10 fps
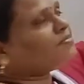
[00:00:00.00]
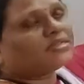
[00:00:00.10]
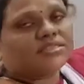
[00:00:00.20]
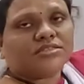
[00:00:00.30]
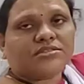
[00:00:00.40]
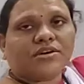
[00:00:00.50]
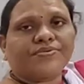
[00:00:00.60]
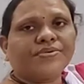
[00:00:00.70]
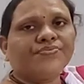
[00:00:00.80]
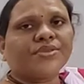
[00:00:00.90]
basis of
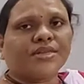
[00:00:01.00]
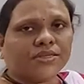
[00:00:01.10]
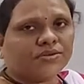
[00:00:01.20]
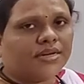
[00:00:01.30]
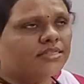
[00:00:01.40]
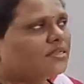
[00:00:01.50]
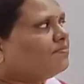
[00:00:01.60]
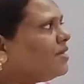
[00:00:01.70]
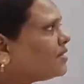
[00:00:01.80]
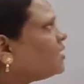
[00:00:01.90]
resonance
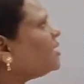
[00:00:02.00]
effect.